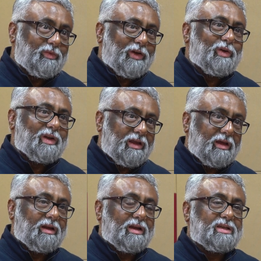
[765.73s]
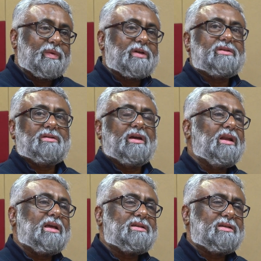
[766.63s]
Why only English? Because
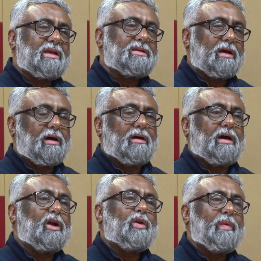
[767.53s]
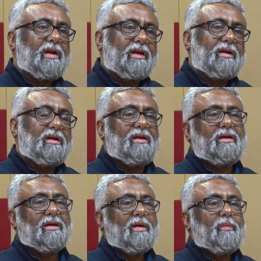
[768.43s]
English has
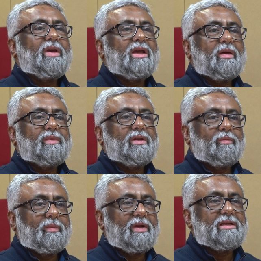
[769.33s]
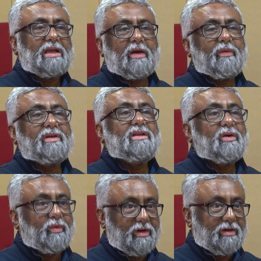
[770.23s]
automatically became the bridge language in
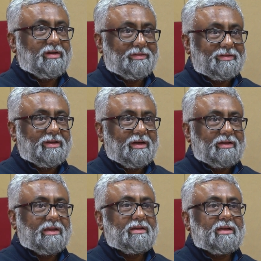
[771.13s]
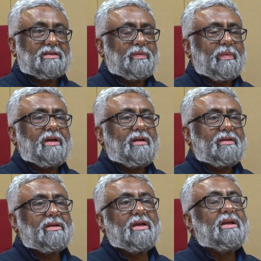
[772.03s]
the world. That doesn't mean
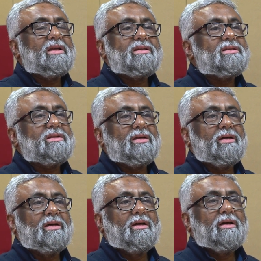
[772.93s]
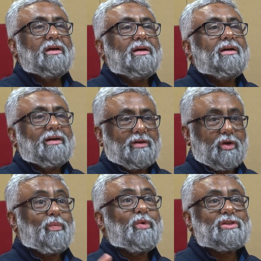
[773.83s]
English is the
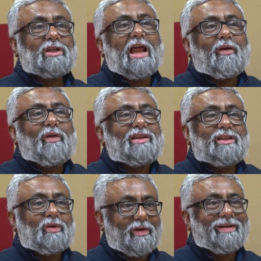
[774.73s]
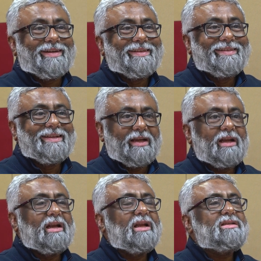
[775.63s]
topmost language in the world.
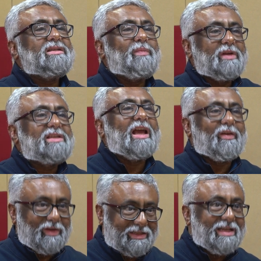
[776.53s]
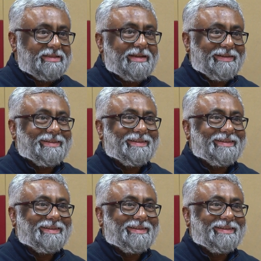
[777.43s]
English is a bridge language. That's it.